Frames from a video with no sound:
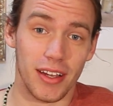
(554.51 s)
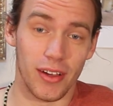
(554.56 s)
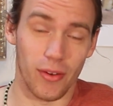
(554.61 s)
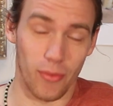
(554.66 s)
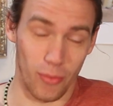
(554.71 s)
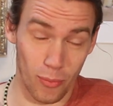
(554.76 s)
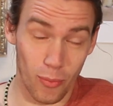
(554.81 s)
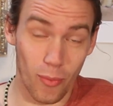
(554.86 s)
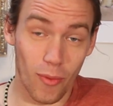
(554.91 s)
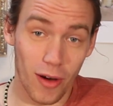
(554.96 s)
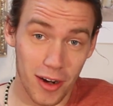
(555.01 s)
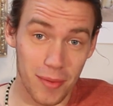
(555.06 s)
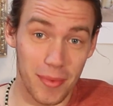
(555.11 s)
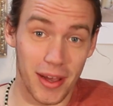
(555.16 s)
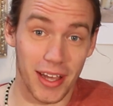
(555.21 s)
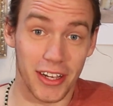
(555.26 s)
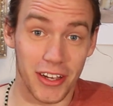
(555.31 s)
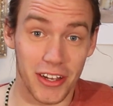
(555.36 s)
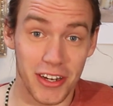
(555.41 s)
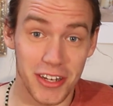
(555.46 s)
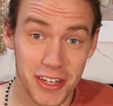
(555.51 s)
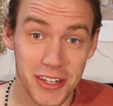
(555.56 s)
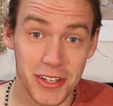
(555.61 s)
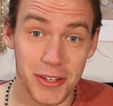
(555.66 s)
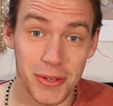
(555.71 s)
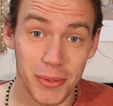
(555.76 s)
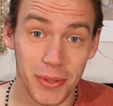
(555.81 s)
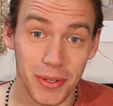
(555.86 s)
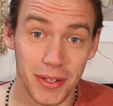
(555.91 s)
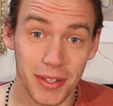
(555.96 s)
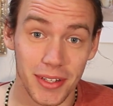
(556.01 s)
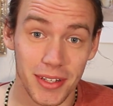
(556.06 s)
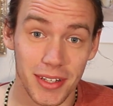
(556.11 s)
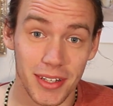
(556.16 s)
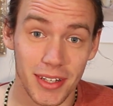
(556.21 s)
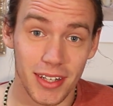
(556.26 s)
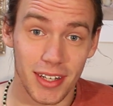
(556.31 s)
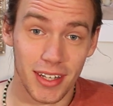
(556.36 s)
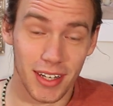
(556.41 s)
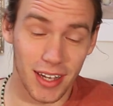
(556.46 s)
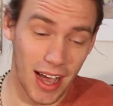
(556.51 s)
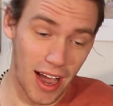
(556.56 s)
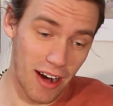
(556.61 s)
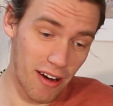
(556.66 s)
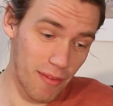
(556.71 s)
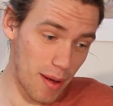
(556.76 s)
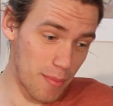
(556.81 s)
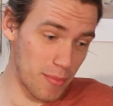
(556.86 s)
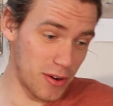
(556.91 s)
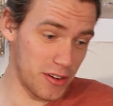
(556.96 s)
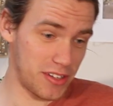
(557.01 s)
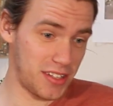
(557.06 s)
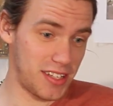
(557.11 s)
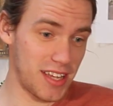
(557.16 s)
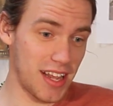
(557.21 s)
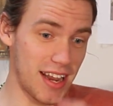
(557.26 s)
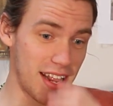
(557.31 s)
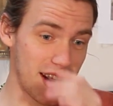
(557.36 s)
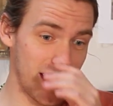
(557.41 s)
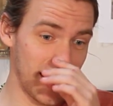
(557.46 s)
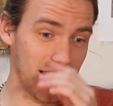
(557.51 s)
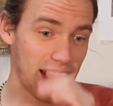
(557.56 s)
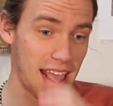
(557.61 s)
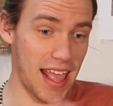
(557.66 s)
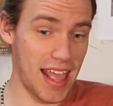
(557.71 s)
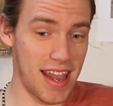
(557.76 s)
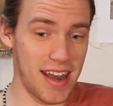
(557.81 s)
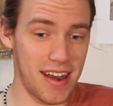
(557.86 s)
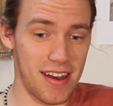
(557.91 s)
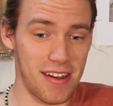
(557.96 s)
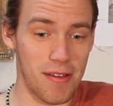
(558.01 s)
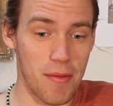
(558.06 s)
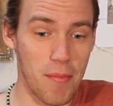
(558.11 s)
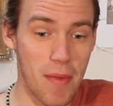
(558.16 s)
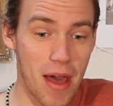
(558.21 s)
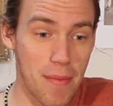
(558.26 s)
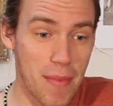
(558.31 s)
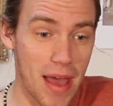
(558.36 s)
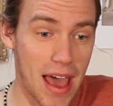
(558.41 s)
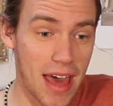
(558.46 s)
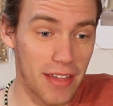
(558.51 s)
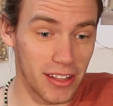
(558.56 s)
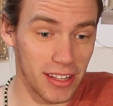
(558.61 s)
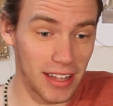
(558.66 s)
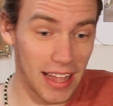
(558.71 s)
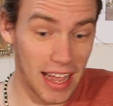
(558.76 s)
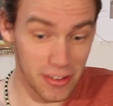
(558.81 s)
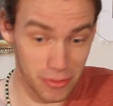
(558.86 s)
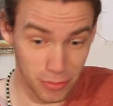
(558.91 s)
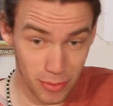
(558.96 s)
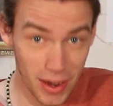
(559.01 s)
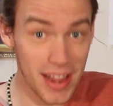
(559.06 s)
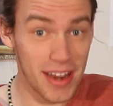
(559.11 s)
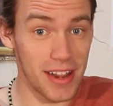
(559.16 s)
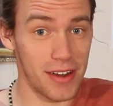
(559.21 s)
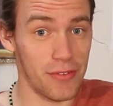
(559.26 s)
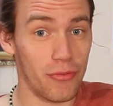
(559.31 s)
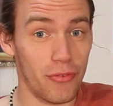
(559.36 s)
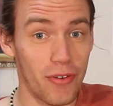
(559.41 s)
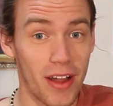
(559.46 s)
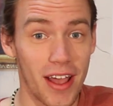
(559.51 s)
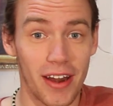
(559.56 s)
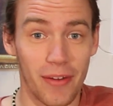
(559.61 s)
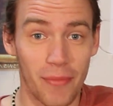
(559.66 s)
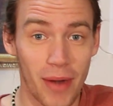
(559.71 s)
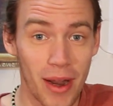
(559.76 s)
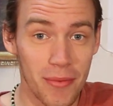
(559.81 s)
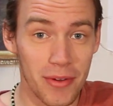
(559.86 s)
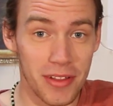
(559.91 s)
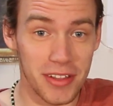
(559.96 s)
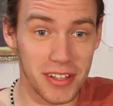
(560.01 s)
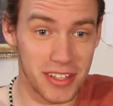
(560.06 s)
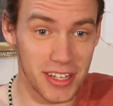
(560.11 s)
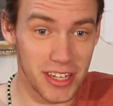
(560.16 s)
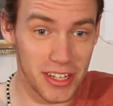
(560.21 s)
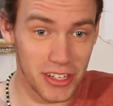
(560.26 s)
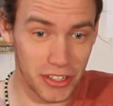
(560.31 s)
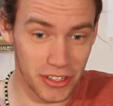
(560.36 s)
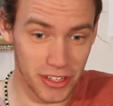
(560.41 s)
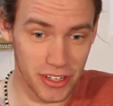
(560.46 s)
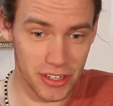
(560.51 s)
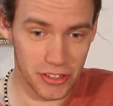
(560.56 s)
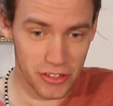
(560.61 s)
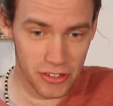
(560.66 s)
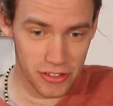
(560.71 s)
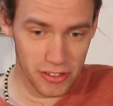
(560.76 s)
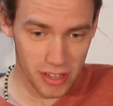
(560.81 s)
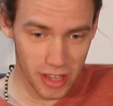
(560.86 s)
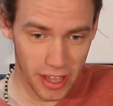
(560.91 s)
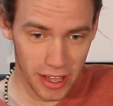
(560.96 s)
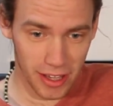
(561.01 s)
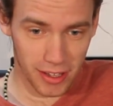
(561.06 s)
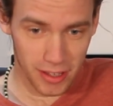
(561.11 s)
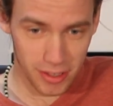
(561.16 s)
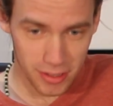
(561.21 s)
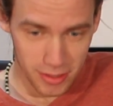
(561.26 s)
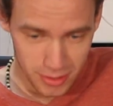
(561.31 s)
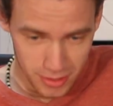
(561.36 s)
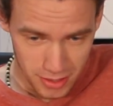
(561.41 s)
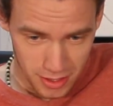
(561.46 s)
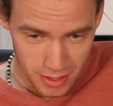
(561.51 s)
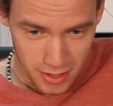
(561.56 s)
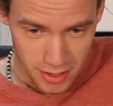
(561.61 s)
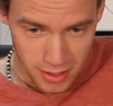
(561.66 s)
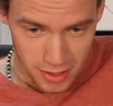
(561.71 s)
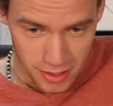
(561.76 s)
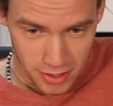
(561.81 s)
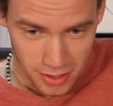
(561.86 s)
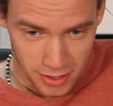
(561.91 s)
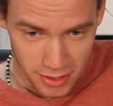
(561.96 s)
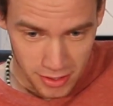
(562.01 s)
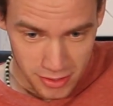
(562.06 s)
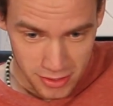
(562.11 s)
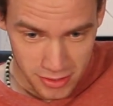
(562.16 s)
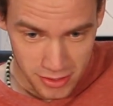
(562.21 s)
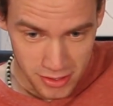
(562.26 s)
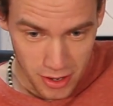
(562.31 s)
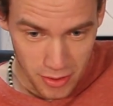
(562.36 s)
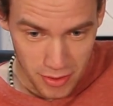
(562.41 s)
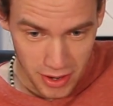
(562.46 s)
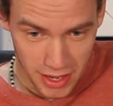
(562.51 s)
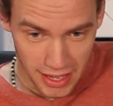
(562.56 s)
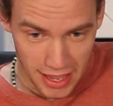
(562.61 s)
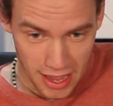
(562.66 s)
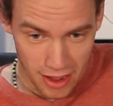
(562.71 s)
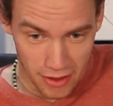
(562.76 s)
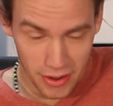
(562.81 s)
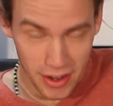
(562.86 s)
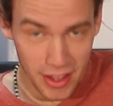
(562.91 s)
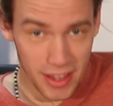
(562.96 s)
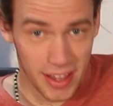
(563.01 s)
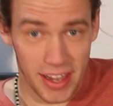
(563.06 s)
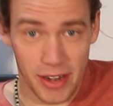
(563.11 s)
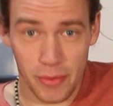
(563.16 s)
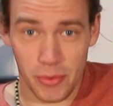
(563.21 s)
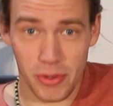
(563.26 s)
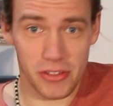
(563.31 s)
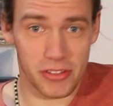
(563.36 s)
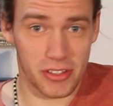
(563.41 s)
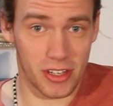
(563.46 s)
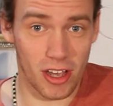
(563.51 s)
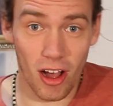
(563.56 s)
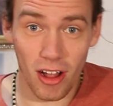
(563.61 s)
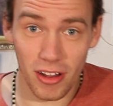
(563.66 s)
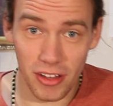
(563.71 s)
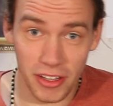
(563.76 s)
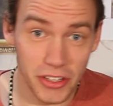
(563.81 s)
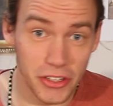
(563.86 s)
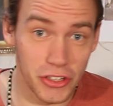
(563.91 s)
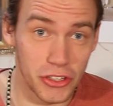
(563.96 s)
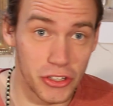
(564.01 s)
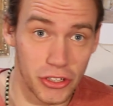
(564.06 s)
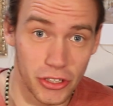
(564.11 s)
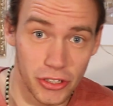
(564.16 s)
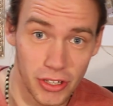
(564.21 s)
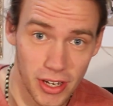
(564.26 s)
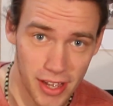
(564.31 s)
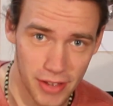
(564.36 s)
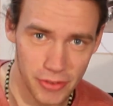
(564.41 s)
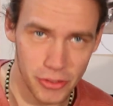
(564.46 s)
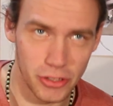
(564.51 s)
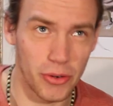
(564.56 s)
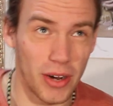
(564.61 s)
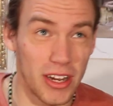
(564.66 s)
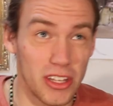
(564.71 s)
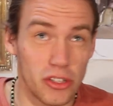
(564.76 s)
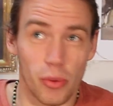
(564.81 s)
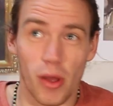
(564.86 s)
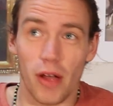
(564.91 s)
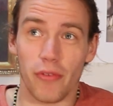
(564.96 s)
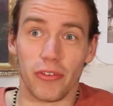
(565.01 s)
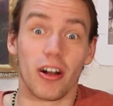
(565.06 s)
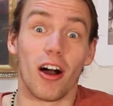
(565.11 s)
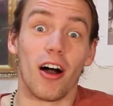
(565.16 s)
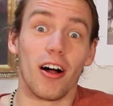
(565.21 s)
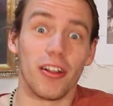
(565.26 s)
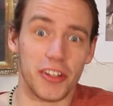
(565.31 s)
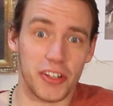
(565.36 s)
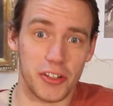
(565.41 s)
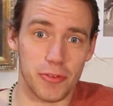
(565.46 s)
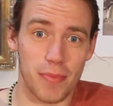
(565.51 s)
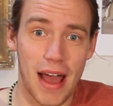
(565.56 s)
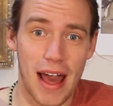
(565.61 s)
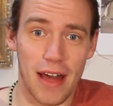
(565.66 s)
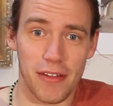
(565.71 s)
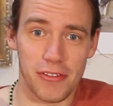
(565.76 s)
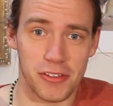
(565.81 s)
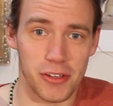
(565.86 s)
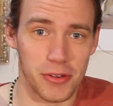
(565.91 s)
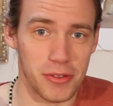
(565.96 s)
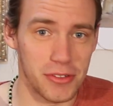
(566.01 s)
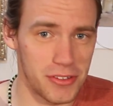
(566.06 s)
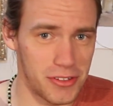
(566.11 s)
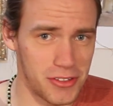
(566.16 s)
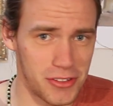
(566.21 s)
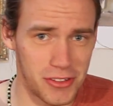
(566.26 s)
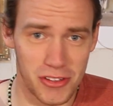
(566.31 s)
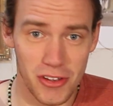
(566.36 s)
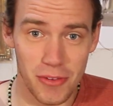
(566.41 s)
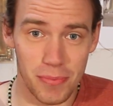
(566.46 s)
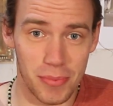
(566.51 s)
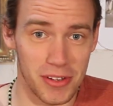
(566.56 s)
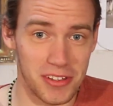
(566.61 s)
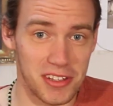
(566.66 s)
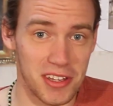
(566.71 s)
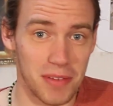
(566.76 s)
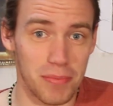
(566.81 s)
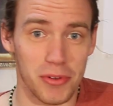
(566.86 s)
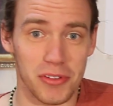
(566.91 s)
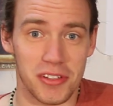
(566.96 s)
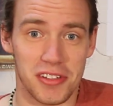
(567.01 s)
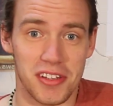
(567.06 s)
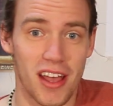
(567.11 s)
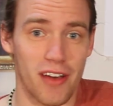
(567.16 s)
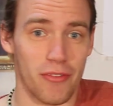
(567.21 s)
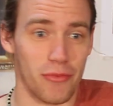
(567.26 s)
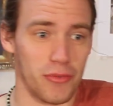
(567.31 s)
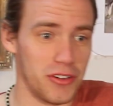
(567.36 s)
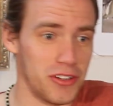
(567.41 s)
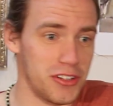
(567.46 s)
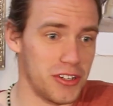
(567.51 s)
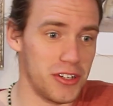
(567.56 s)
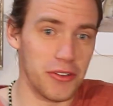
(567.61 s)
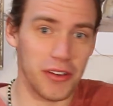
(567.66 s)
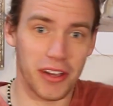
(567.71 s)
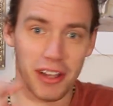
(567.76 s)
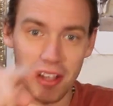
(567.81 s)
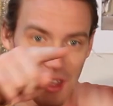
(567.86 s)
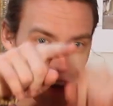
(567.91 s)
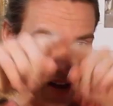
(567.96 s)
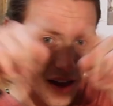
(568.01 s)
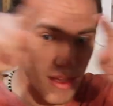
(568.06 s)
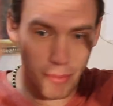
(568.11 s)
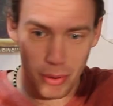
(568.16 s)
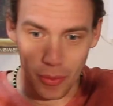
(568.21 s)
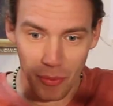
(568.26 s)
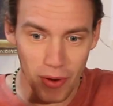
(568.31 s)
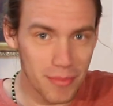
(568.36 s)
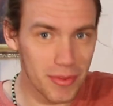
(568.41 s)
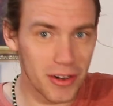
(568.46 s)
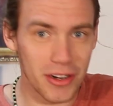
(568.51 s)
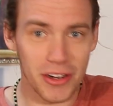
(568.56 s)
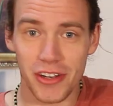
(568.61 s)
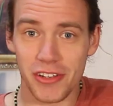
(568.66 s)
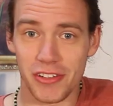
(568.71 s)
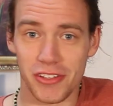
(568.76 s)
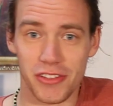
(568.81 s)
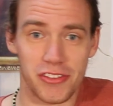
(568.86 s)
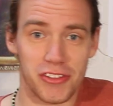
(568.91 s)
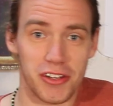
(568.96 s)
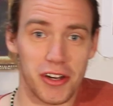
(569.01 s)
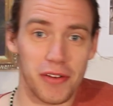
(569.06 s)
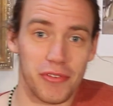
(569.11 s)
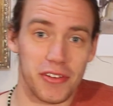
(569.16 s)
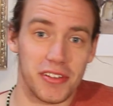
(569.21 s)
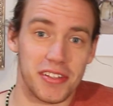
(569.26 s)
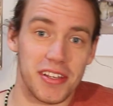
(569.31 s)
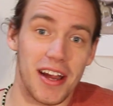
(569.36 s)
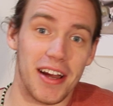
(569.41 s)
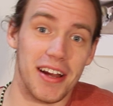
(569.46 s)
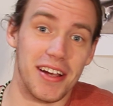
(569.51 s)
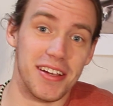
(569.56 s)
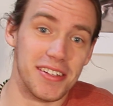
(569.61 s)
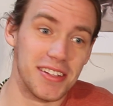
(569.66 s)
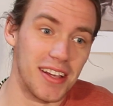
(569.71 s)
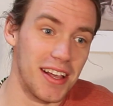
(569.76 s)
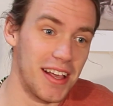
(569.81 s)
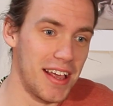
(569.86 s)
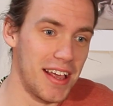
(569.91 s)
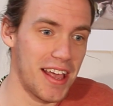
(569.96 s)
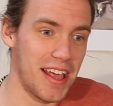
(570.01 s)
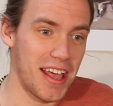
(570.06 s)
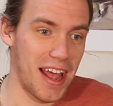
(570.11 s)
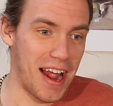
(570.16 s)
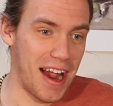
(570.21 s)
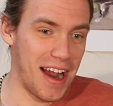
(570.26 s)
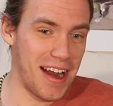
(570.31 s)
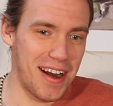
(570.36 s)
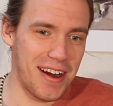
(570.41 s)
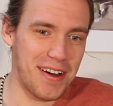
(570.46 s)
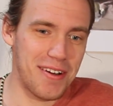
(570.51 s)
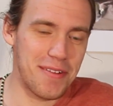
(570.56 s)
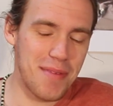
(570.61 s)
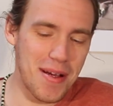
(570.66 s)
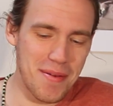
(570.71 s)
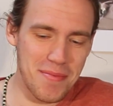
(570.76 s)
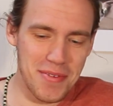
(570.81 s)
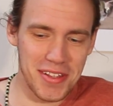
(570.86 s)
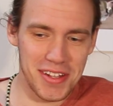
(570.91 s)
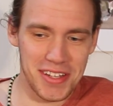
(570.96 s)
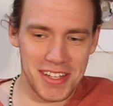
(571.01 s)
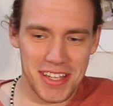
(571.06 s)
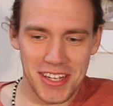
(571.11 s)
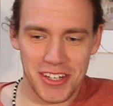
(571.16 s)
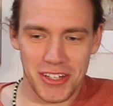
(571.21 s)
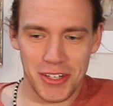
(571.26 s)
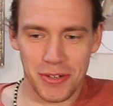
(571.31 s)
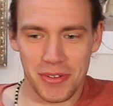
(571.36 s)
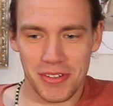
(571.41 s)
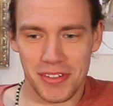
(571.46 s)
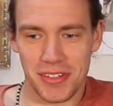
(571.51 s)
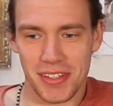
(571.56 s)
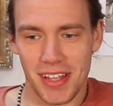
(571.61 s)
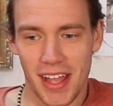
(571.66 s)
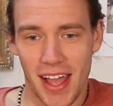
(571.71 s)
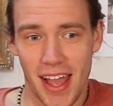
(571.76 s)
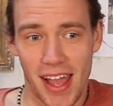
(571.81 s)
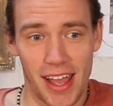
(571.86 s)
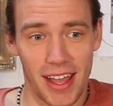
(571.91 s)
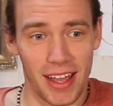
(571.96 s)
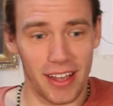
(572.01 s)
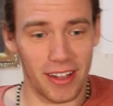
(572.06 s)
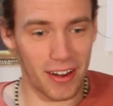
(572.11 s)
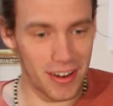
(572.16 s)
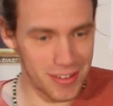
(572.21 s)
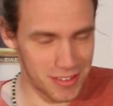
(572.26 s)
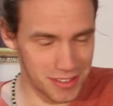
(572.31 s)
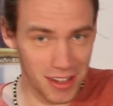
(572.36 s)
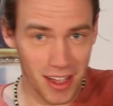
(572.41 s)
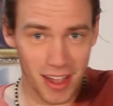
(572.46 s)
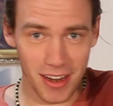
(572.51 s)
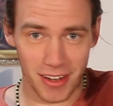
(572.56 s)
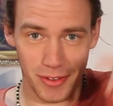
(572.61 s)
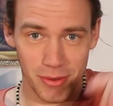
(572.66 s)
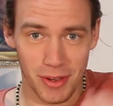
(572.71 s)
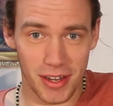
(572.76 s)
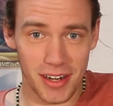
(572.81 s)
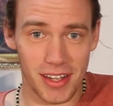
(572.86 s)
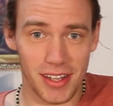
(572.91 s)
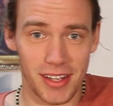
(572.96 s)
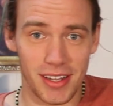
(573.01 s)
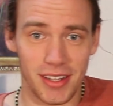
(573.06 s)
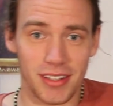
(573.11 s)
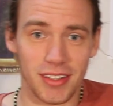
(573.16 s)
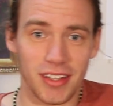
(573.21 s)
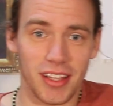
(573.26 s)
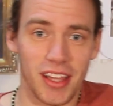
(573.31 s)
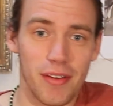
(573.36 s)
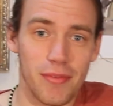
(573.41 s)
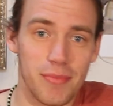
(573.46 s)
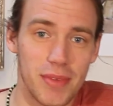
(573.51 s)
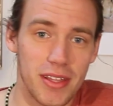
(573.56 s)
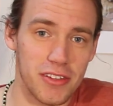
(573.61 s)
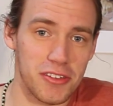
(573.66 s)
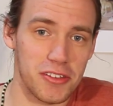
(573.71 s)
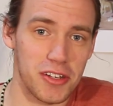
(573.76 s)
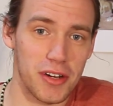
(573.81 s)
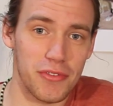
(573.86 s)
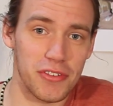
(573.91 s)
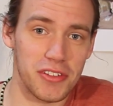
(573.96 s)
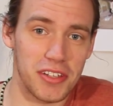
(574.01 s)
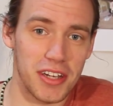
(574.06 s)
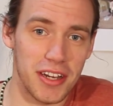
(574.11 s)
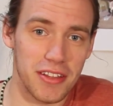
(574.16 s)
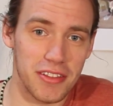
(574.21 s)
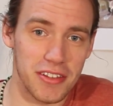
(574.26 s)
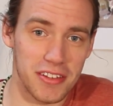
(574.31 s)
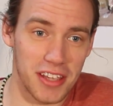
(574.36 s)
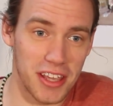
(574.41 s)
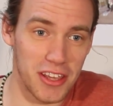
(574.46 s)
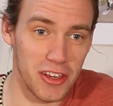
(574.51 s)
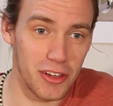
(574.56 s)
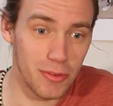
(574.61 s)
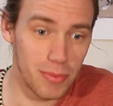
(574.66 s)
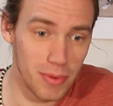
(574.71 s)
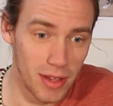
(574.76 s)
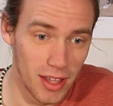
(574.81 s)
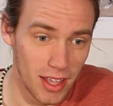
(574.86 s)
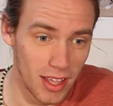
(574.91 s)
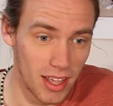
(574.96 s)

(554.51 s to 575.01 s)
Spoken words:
What am I gonna do? I remember sitting in my math class right in front, right where the teacher is, just like zoning out. And it was college, it was grade 12 college math, so it's super simple stuff. We're just doing perimeters and surface areas. And I remember the teacher was like, all right, Scott, you wanna give me the surface area of this cube?